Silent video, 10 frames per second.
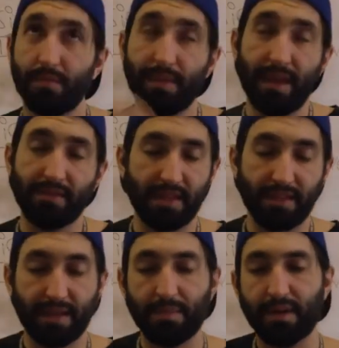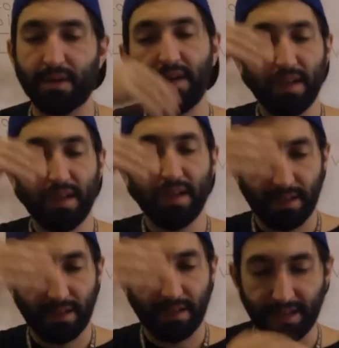have said that, but
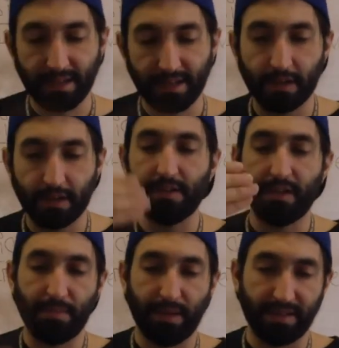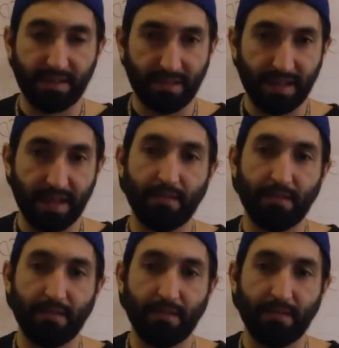they select a card, they place it down.